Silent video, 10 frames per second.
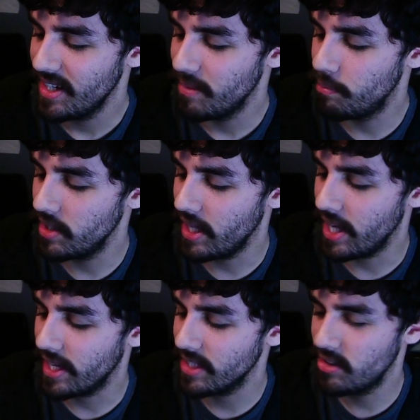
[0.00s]
but
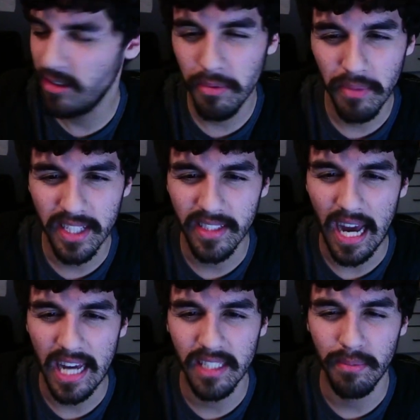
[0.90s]
like Superman
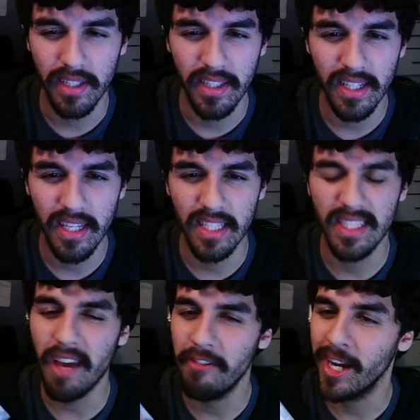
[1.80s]
dies, but it's
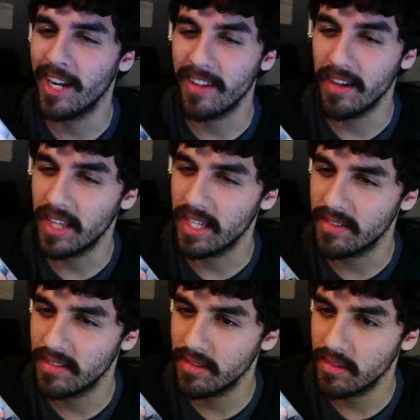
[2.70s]
not very clear that
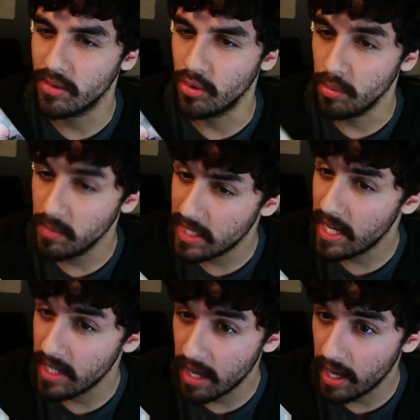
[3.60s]

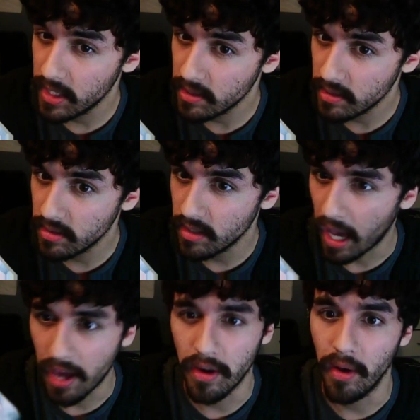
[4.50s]
Doomsday dies.
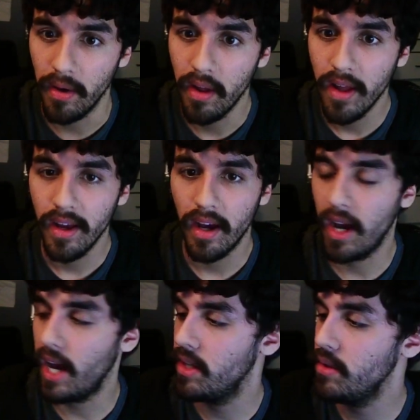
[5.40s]
I don't know.
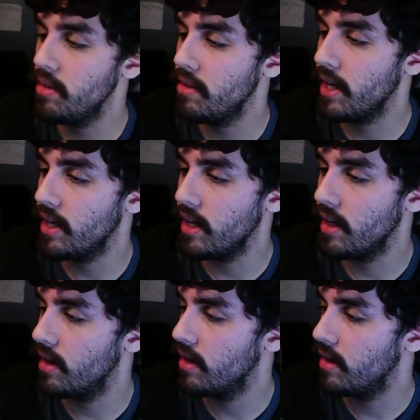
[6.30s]
I do think
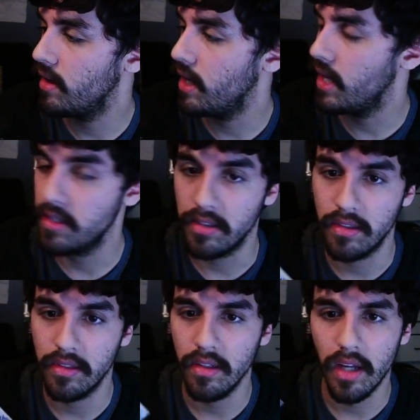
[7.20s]
it
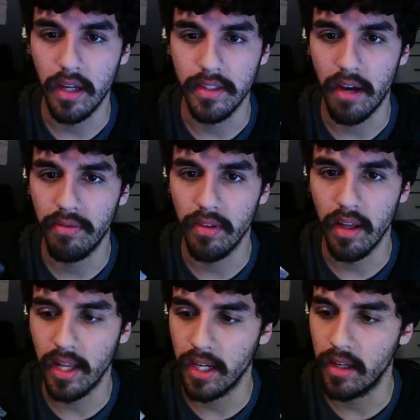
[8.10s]
is definitely
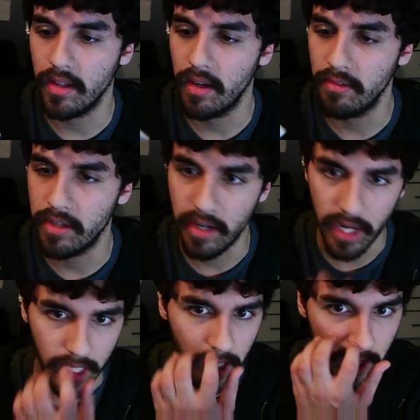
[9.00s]
like a very
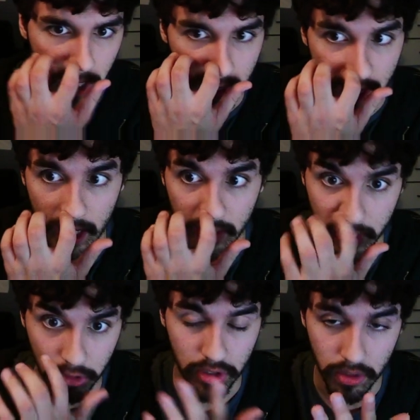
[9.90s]
iconic thing that
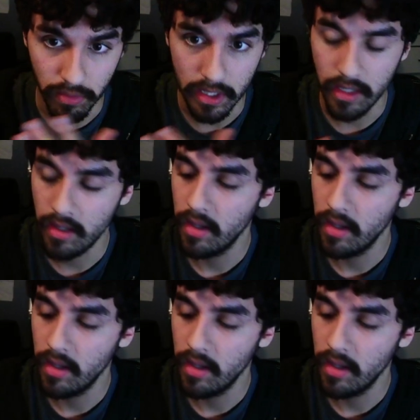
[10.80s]
you should read.